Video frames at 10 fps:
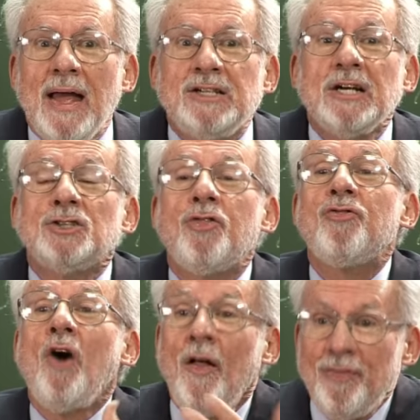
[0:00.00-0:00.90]
they just
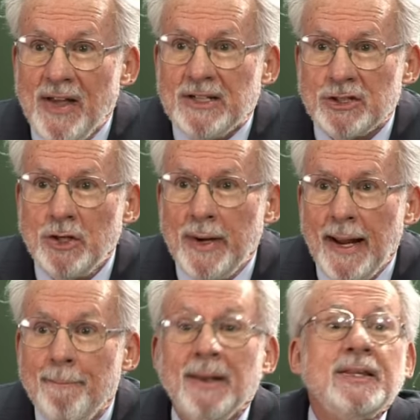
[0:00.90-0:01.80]
thought they slew
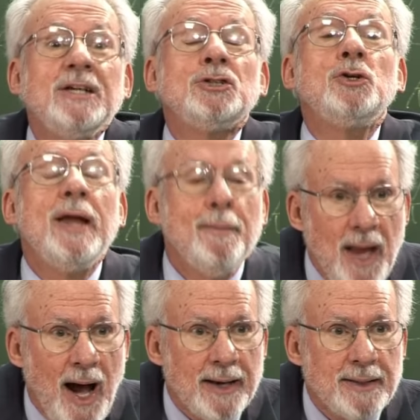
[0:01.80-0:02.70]
him, but they slew
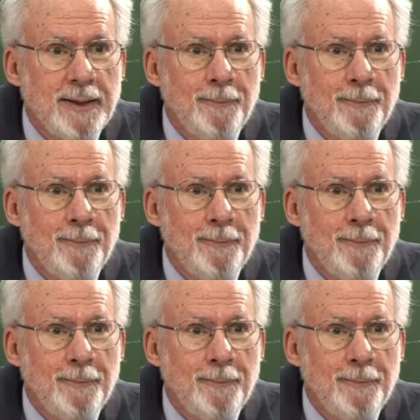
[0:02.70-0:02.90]
him not.